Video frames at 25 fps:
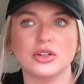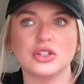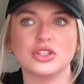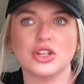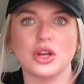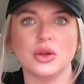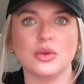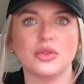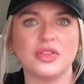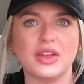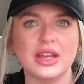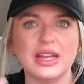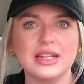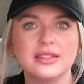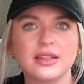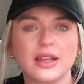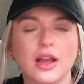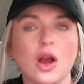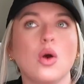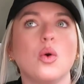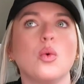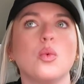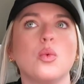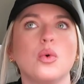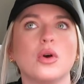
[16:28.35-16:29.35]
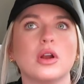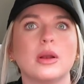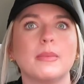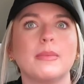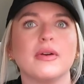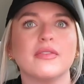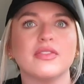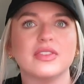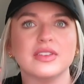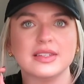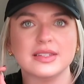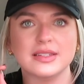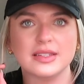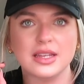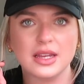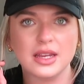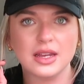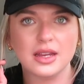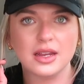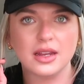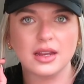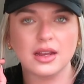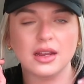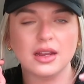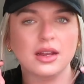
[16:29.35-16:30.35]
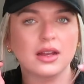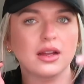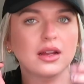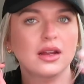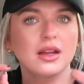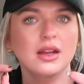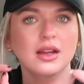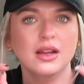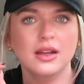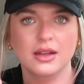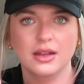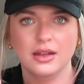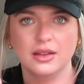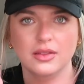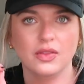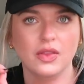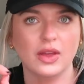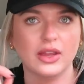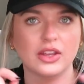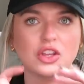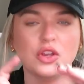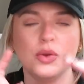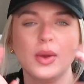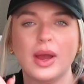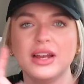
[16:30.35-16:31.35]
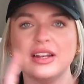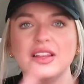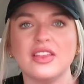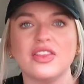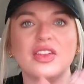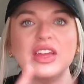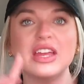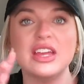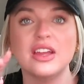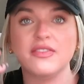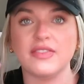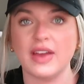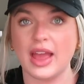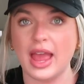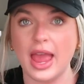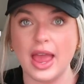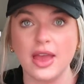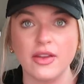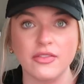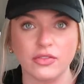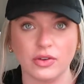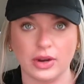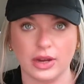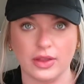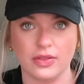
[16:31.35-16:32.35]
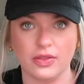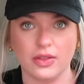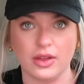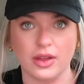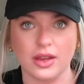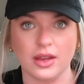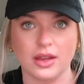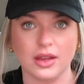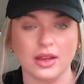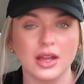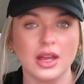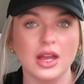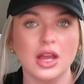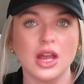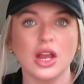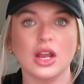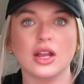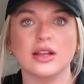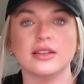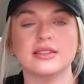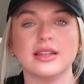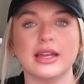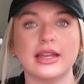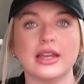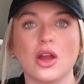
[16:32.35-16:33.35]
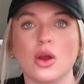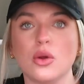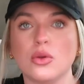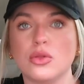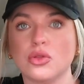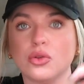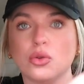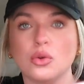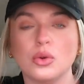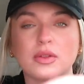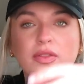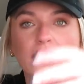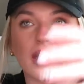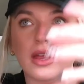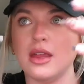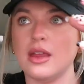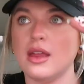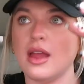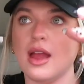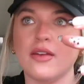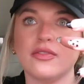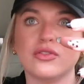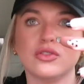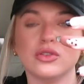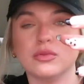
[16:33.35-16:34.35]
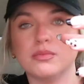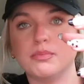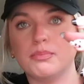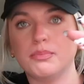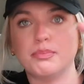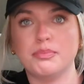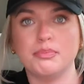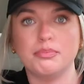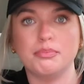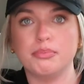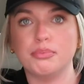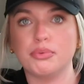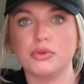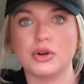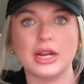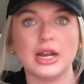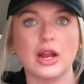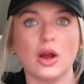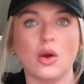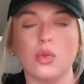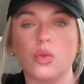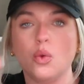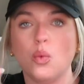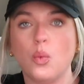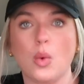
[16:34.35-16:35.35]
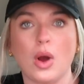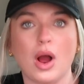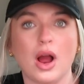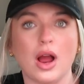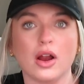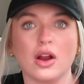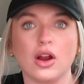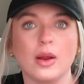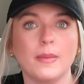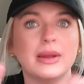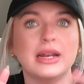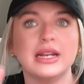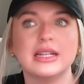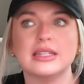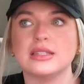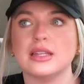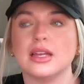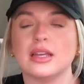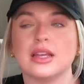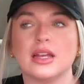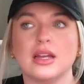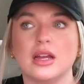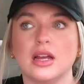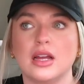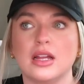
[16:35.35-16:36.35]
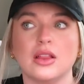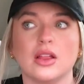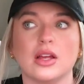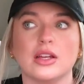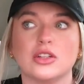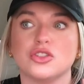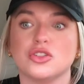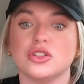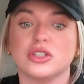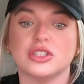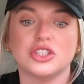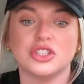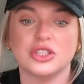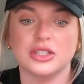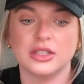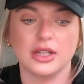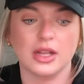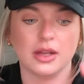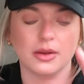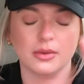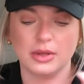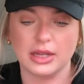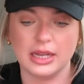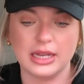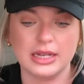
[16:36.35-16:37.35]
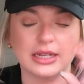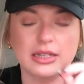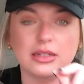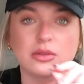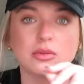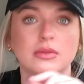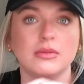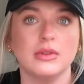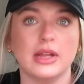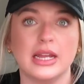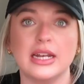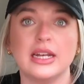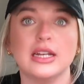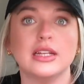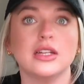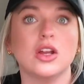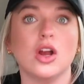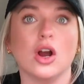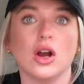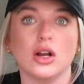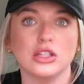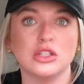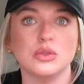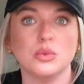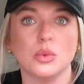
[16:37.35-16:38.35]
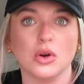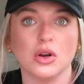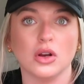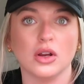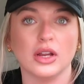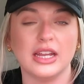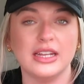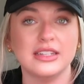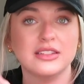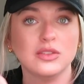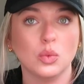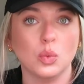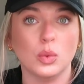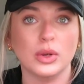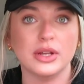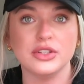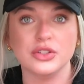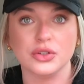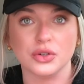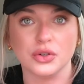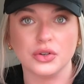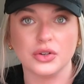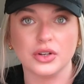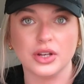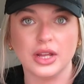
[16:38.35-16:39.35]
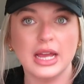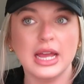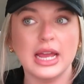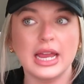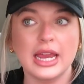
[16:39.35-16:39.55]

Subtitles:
So things like, oh, 1 above the sink. Like, you had to think of everything. Because they go through and they have to bring all the wire. I mean, it's like an electrician. That, he did God's work. He's a wizard.